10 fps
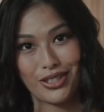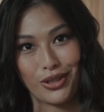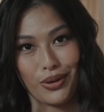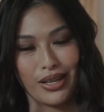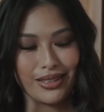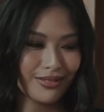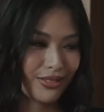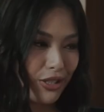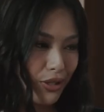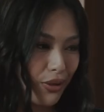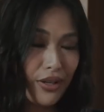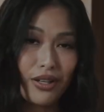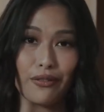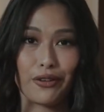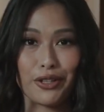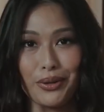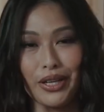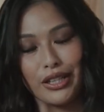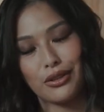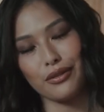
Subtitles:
So, you know, if you're new here,